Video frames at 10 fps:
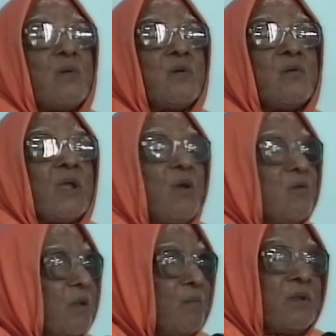able to
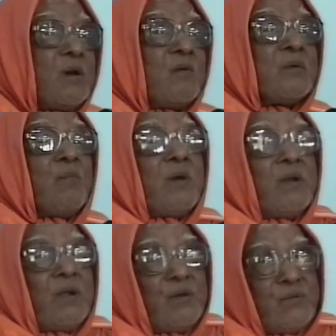give something to
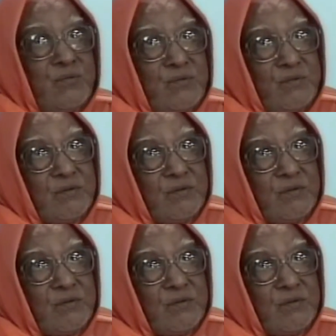somebody else.